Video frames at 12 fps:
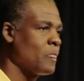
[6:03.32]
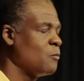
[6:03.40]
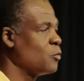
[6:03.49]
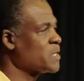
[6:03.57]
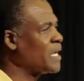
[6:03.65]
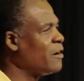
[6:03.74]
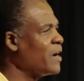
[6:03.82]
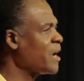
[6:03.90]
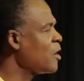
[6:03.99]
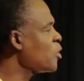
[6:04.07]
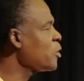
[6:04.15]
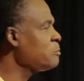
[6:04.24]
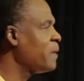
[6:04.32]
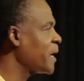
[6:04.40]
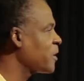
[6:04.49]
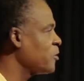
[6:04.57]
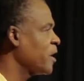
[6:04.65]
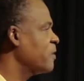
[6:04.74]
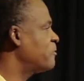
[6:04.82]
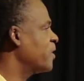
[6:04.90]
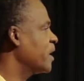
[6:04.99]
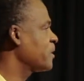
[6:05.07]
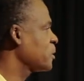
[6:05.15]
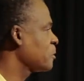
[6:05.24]
was how I heard my
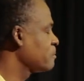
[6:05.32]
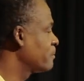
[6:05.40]
grandfather